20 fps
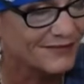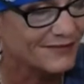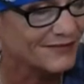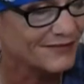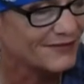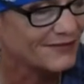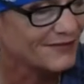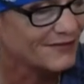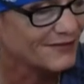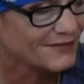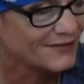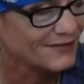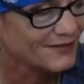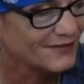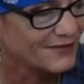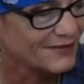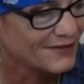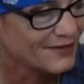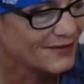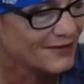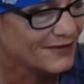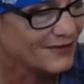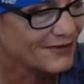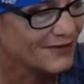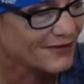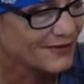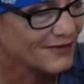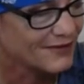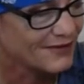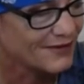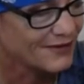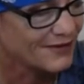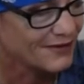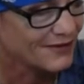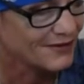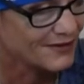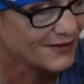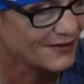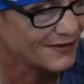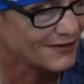
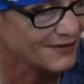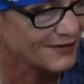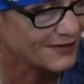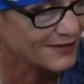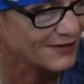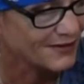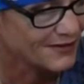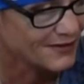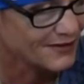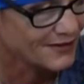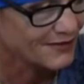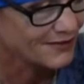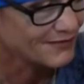This person isn't speaking.